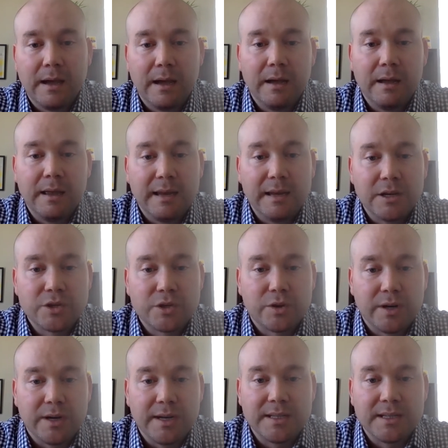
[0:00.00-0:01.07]

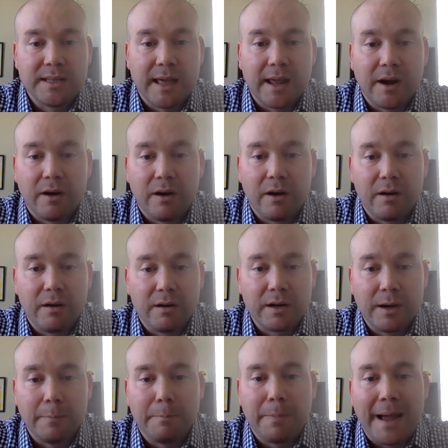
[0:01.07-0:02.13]
industries that are
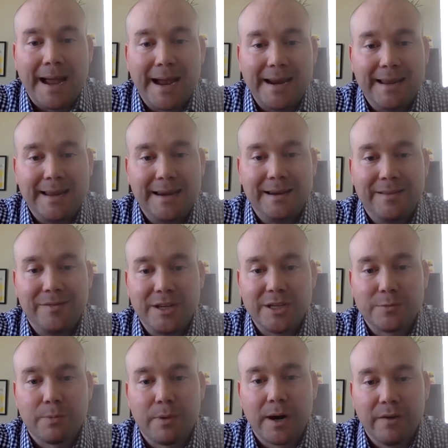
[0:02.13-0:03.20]
combating the
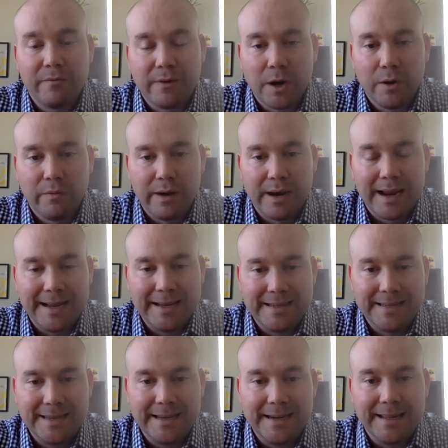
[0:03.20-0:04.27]
spread of COVID-19.